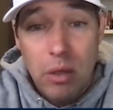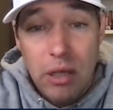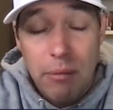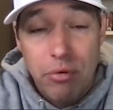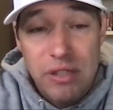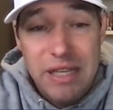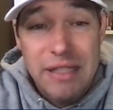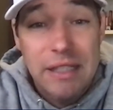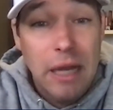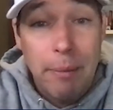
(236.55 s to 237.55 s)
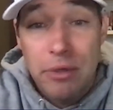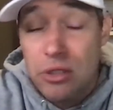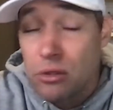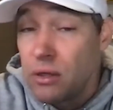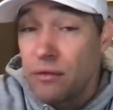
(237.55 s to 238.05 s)
he presents an
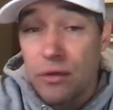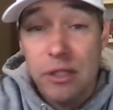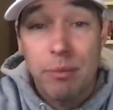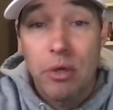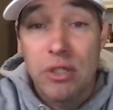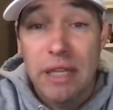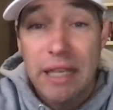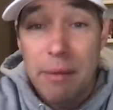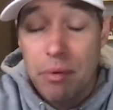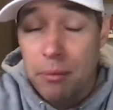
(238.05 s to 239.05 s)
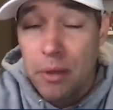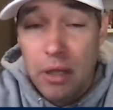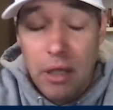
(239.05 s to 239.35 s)
opportunity for the Spurs to keep him.